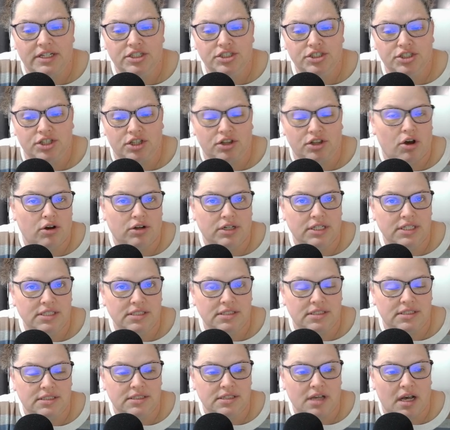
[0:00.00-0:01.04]
the long
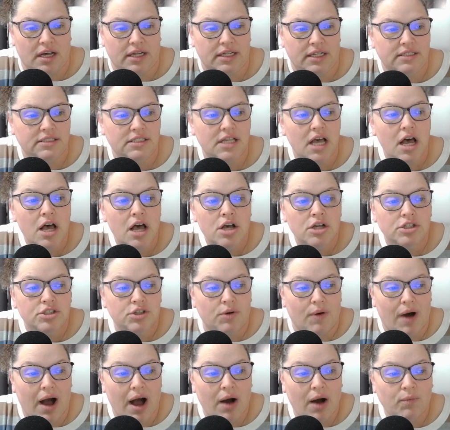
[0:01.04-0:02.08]
distance hikes. So
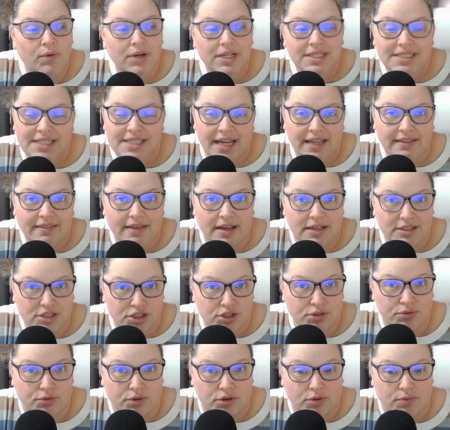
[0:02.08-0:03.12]
I want to take that
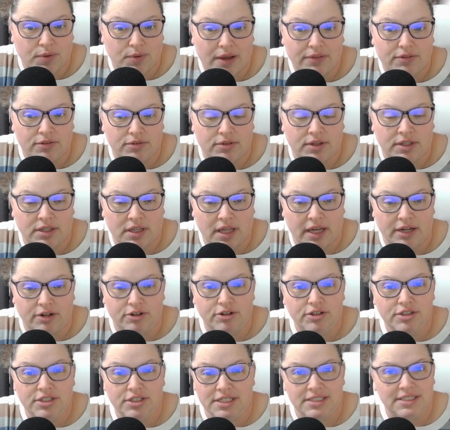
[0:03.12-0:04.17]
sooner rather than later,
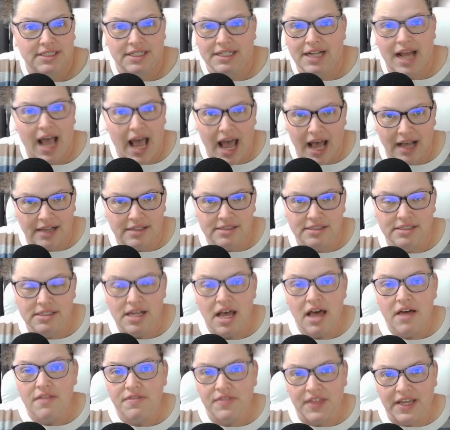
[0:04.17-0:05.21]
since it has
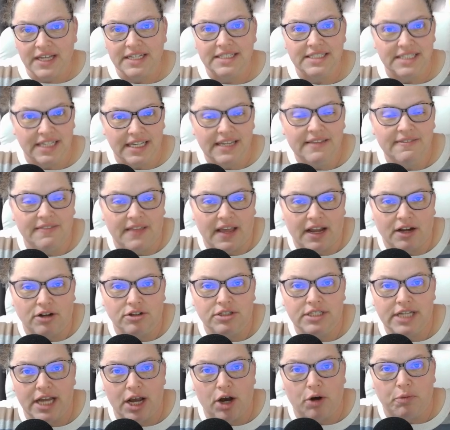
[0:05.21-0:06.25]
things in there
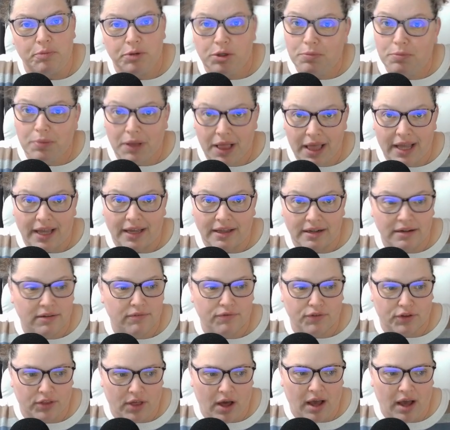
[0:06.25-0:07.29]
to help you plan
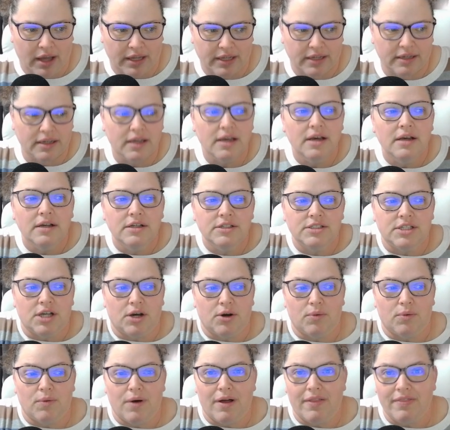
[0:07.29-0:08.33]
for the hike.
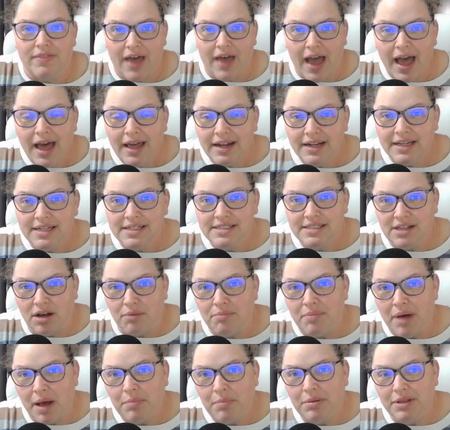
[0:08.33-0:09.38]
So that is
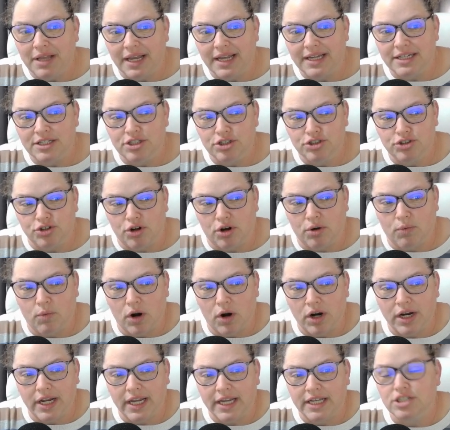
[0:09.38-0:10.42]
my plan, to start
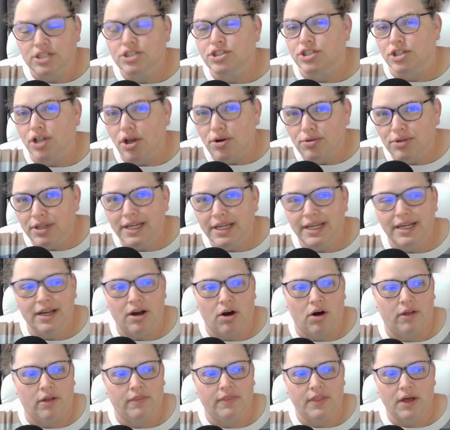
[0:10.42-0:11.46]
working slowly
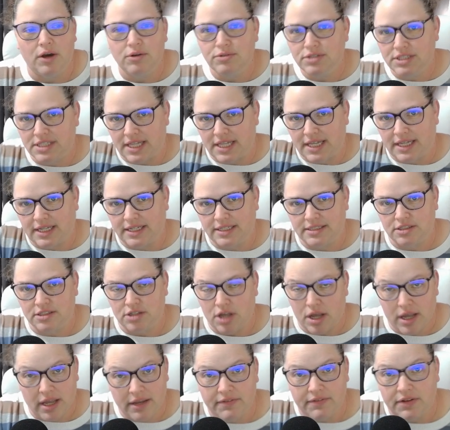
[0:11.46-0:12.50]
on those things
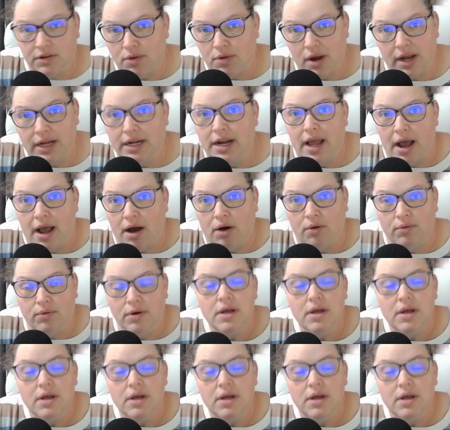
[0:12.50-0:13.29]
even right now,